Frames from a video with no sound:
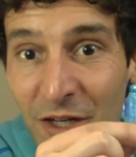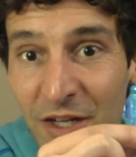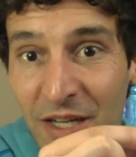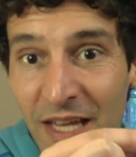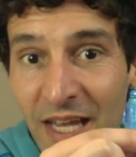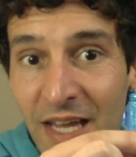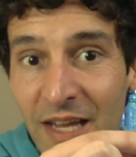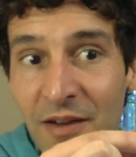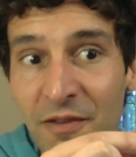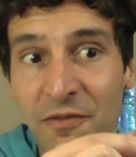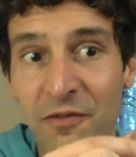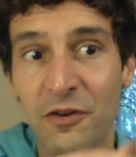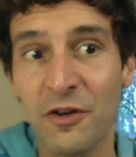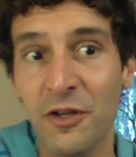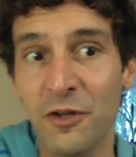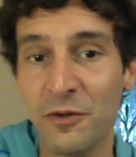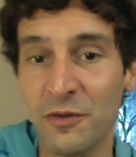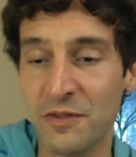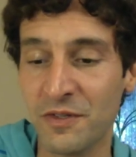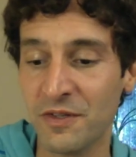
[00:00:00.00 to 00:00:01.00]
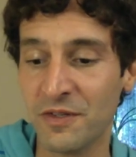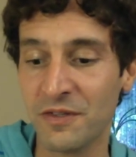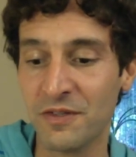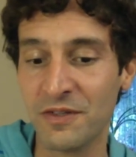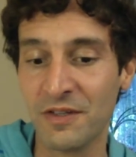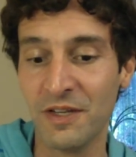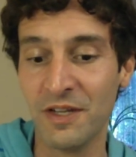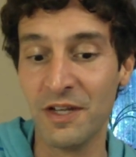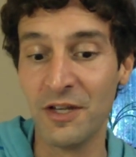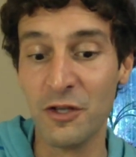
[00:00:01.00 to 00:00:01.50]
key for you
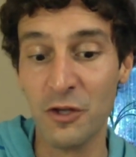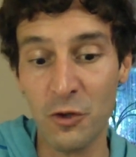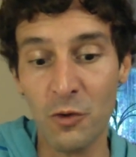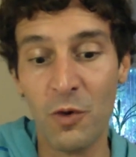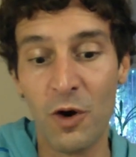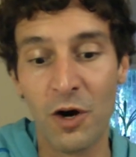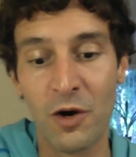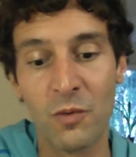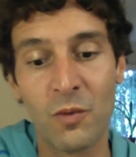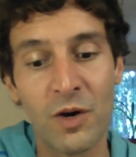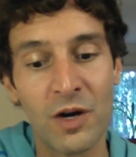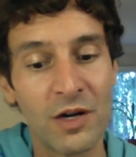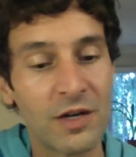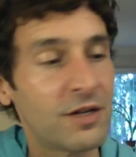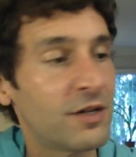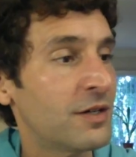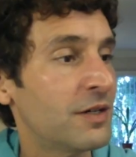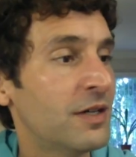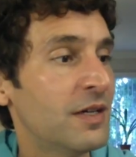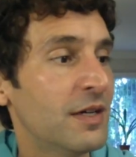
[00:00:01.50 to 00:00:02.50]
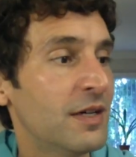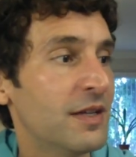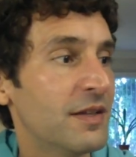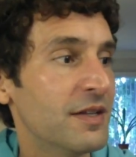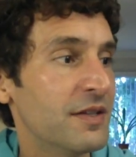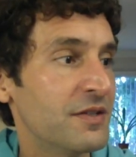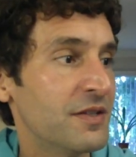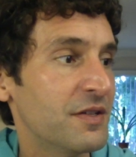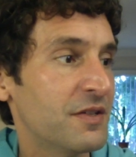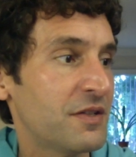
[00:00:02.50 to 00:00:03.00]
since you are water.
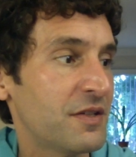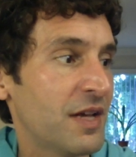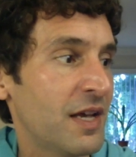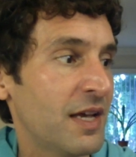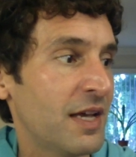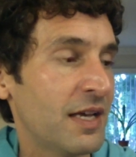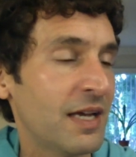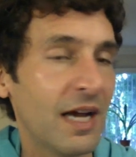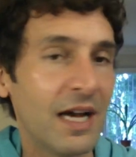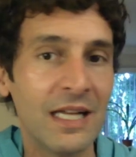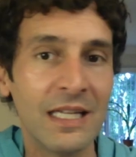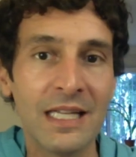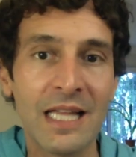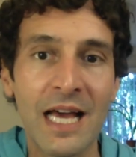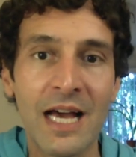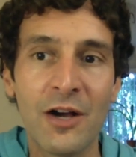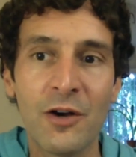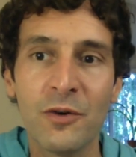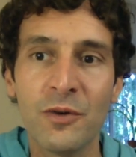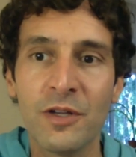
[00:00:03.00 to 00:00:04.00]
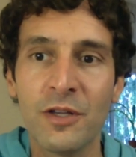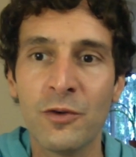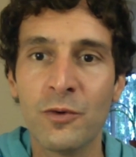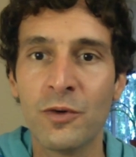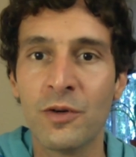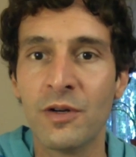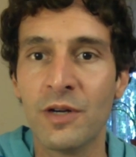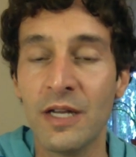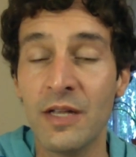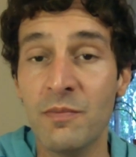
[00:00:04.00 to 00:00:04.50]
This is saying allow
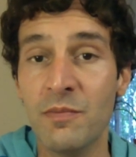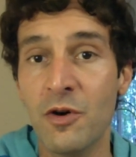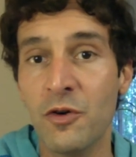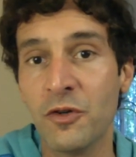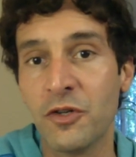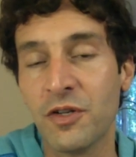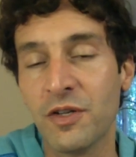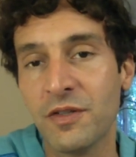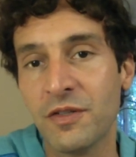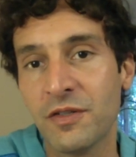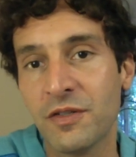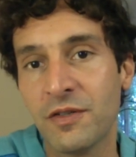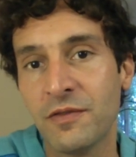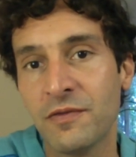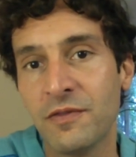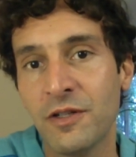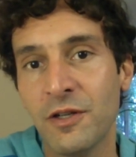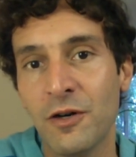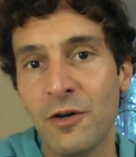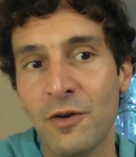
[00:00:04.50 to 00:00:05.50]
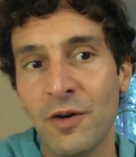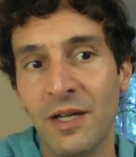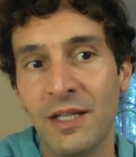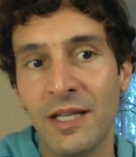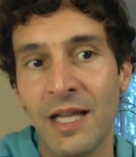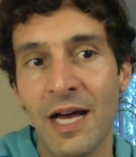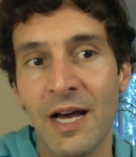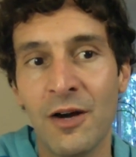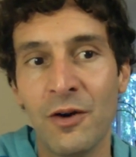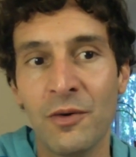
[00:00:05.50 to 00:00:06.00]
your emotions to flow,
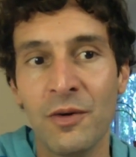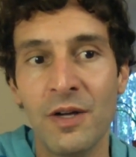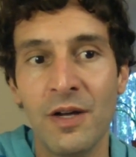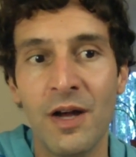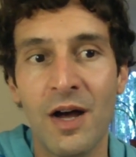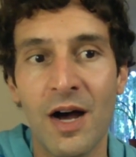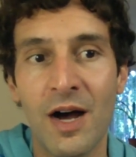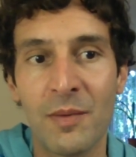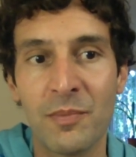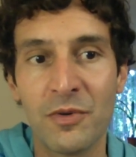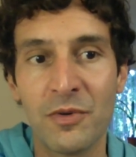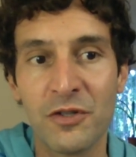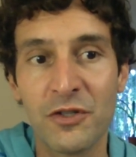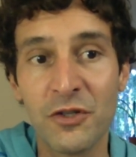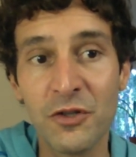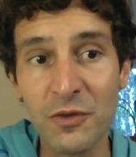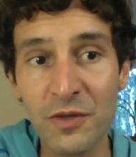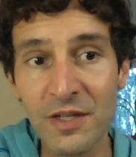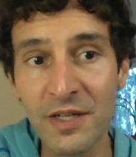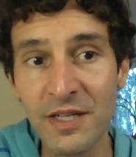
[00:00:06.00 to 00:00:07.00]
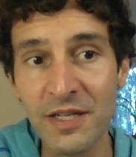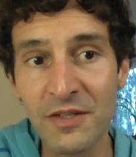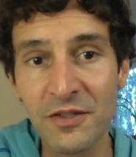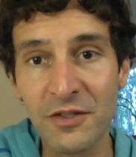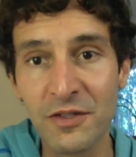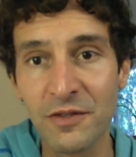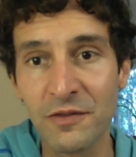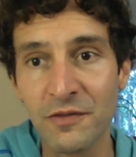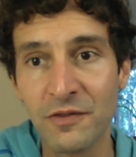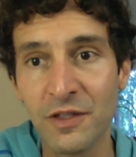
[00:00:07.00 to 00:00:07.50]
allow opportunities
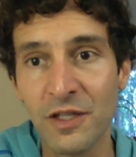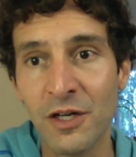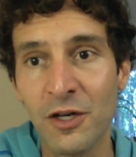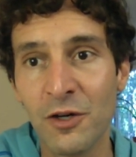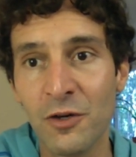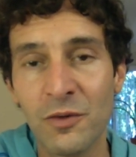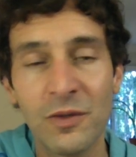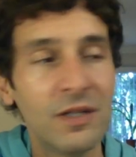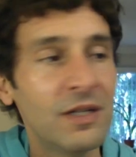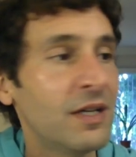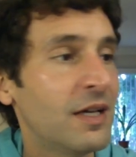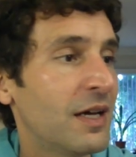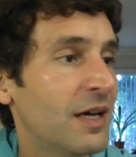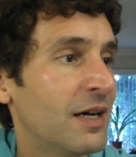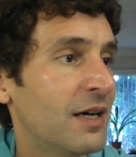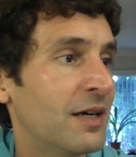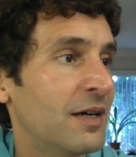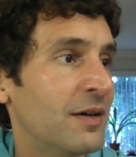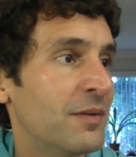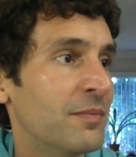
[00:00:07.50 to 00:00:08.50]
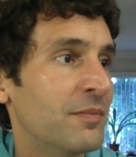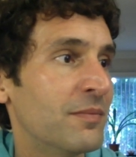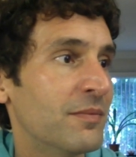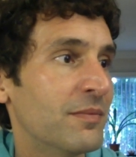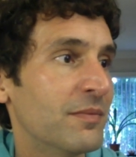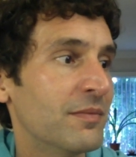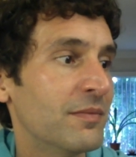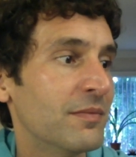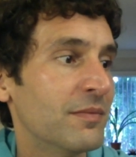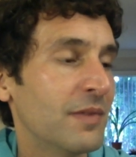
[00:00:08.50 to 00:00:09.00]
to flow,
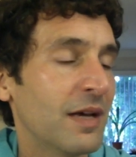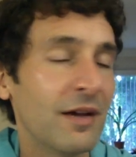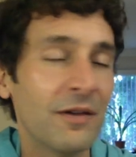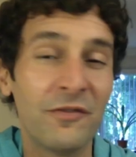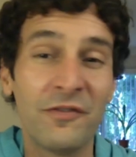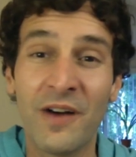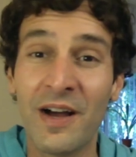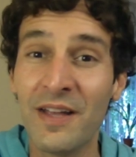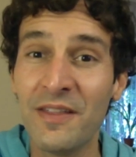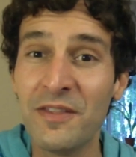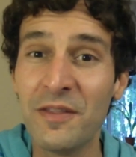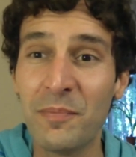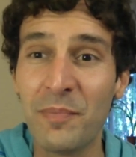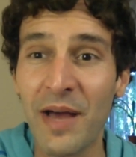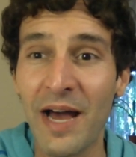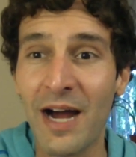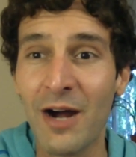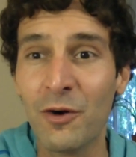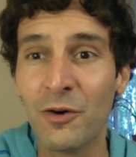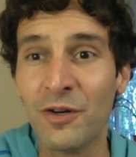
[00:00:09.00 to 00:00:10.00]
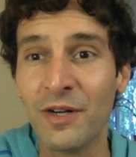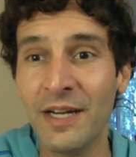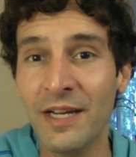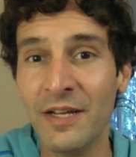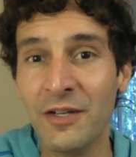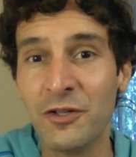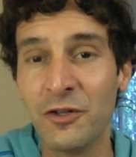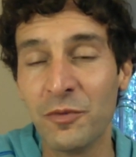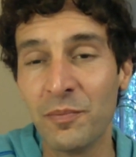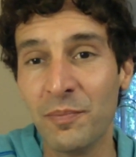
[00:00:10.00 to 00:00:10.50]
find the power
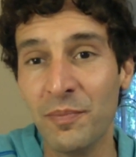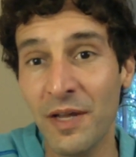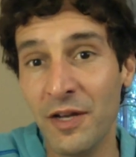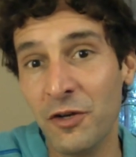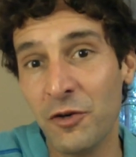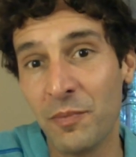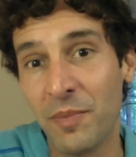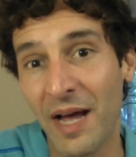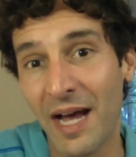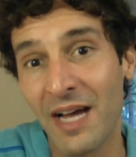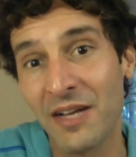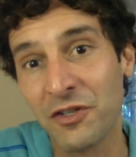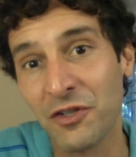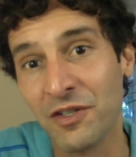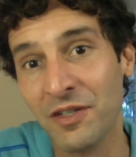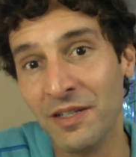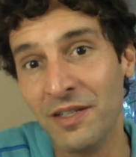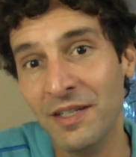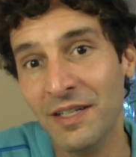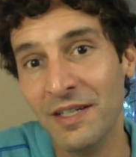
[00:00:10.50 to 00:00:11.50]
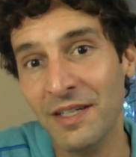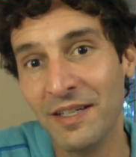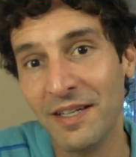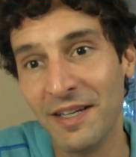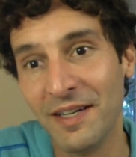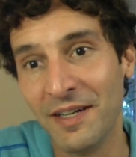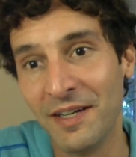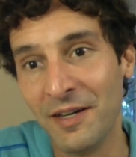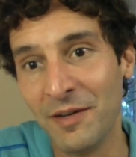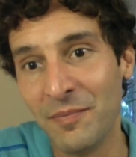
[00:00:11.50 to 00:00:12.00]
in your passion.
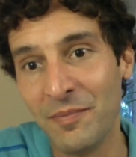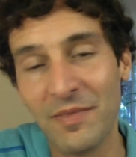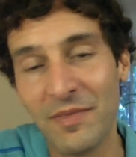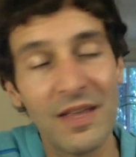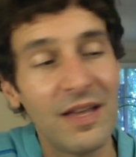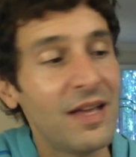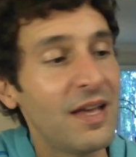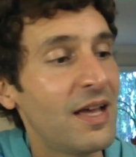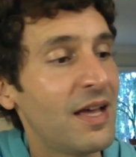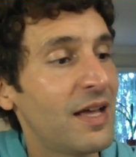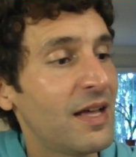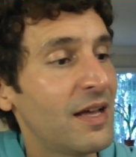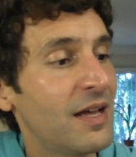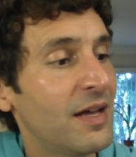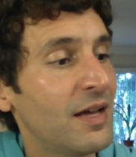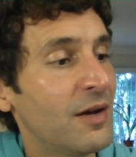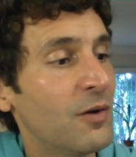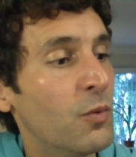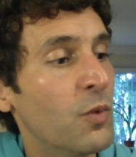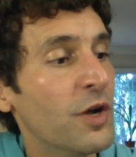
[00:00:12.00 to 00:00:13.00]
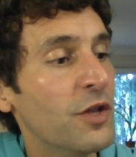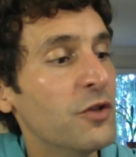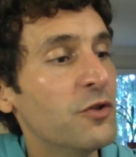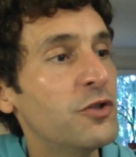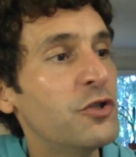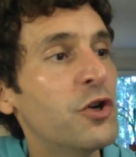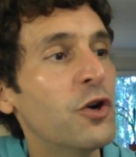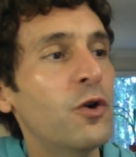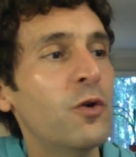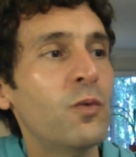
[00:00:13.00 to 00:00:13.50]
What
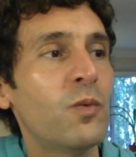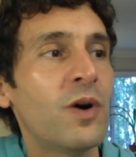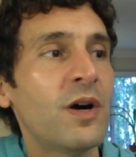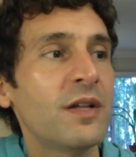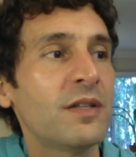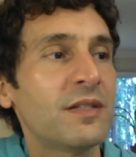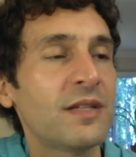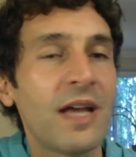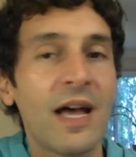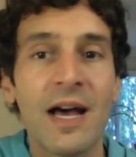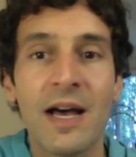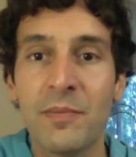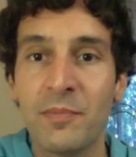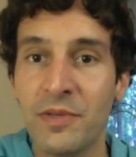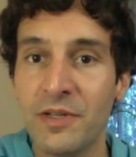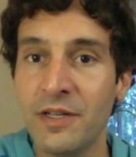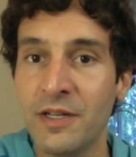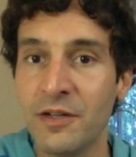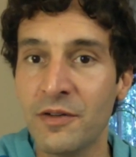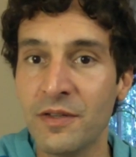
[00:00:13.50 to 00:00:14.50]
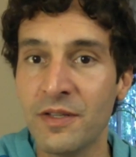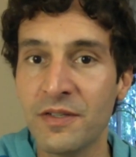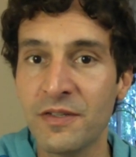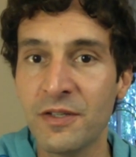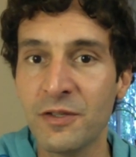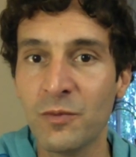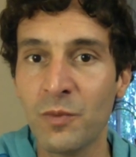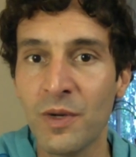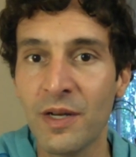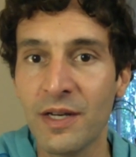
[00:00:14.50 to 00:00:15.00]
you don't want to happen here, this
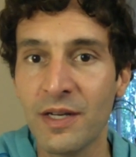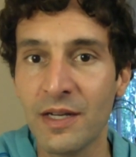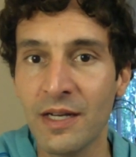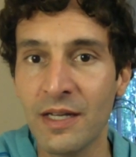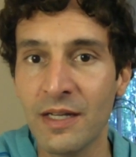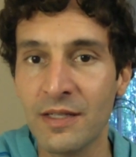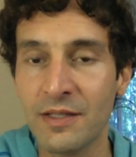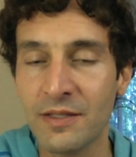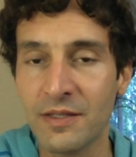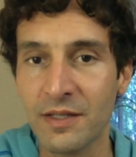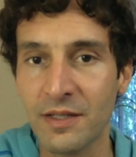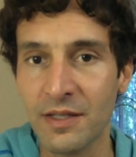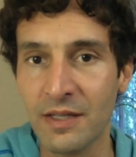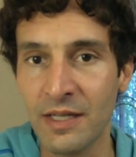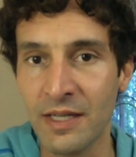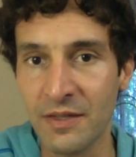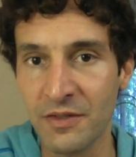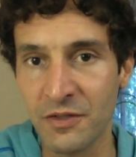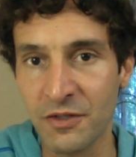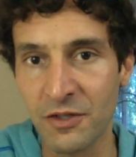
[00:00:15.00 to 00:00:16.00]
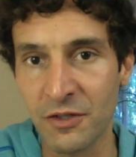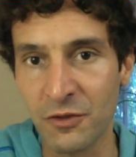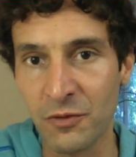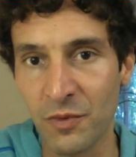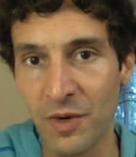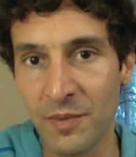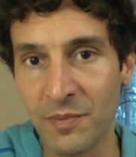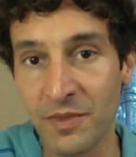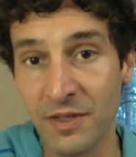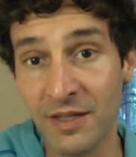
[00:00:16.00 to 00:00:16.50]
is when it gets
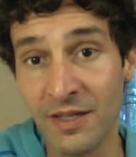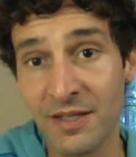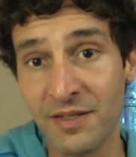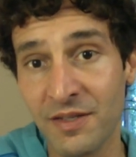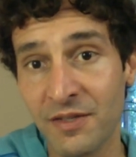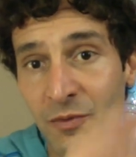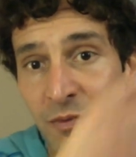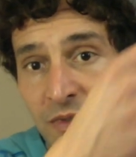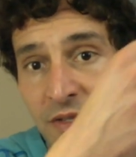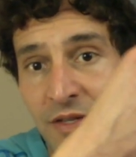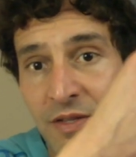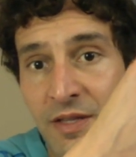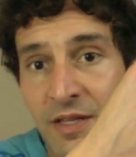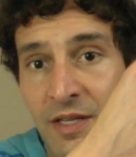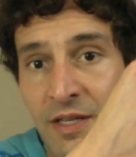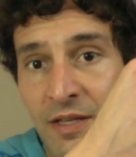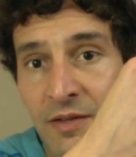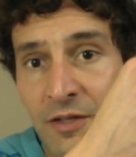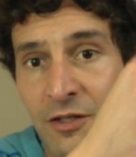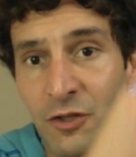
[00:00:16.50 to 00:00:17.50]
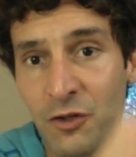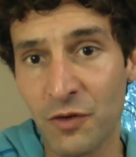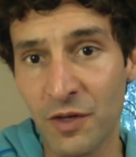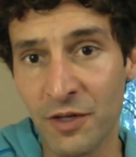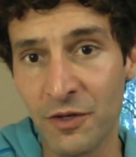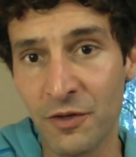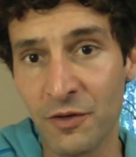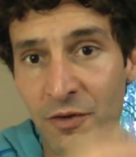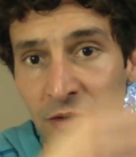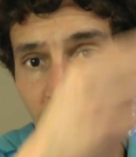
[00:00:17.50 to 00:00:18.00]
disrupted, because this was in the
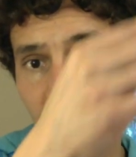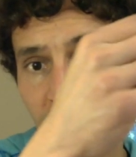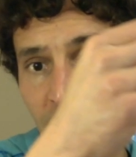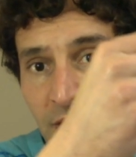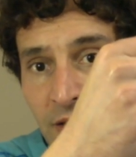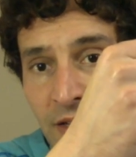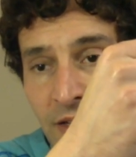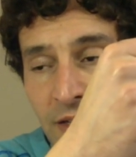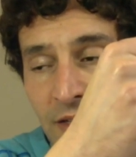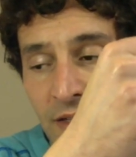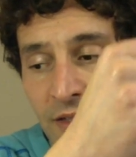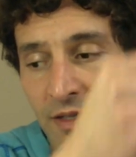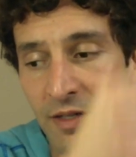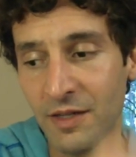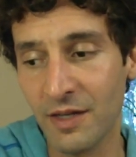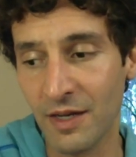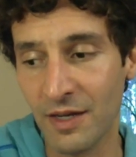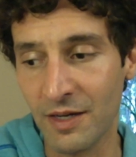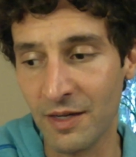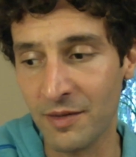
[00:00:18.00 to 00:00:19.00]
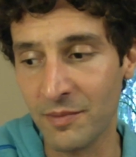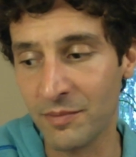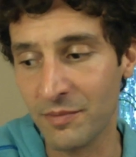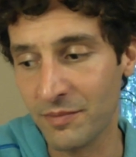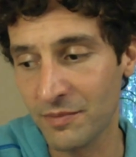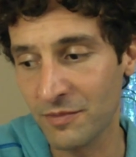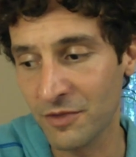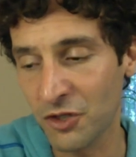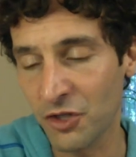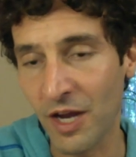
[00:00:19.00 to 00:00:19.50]
trigger, the
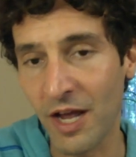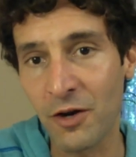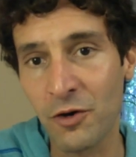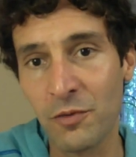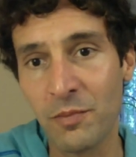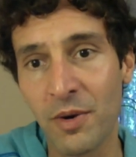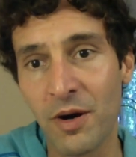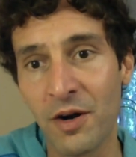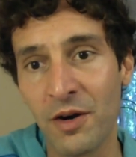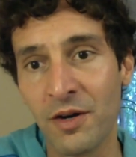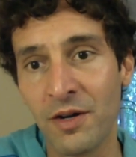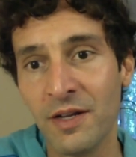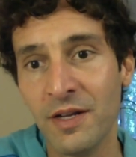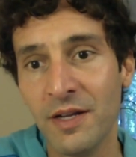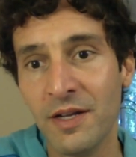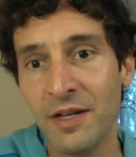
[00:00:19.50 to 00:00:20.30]
shadow part.